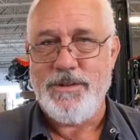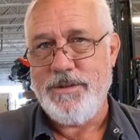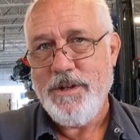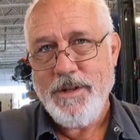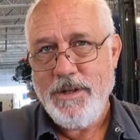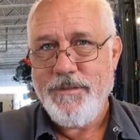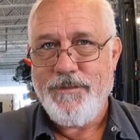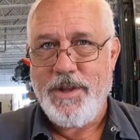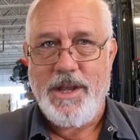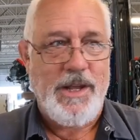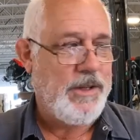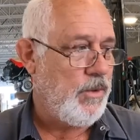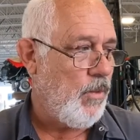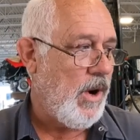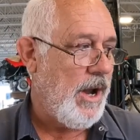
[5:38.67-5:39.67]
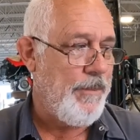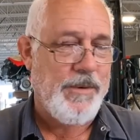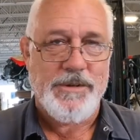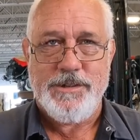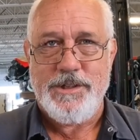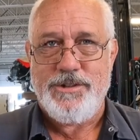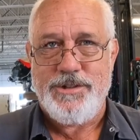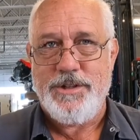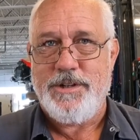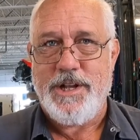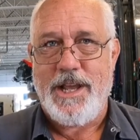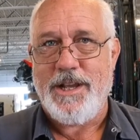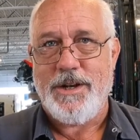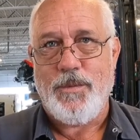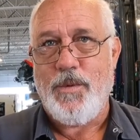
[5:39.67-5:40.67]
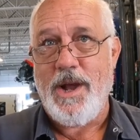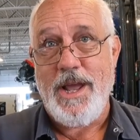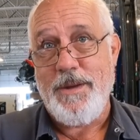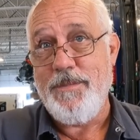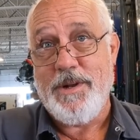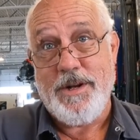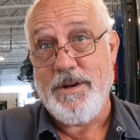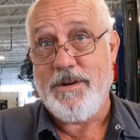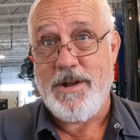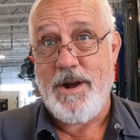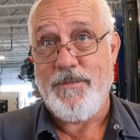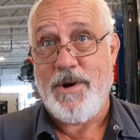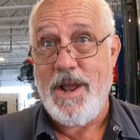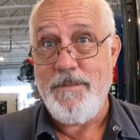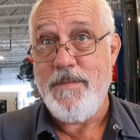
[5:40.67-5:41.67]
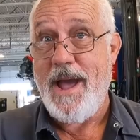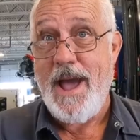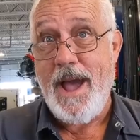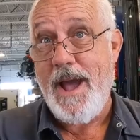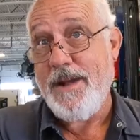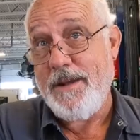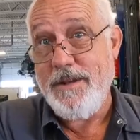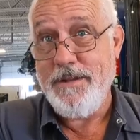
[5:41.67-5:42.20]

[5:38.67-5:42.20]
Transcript: If you hit the wipers, it should take it away, but it'll come right back.